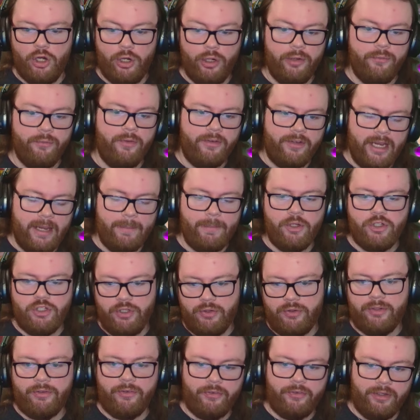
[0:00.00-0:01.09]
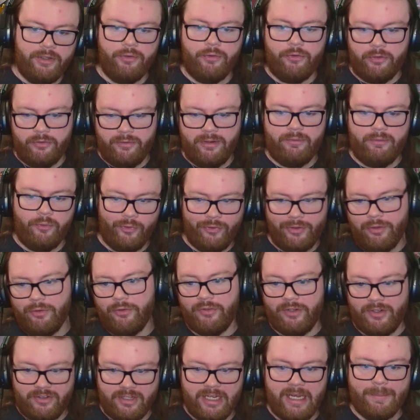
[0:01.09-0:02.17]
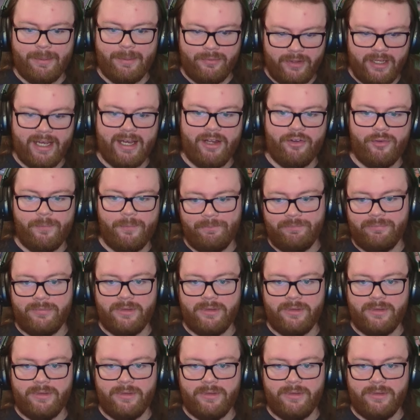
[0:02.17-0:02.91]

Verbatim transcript: all of the damage dealing skills, survival skills on top of that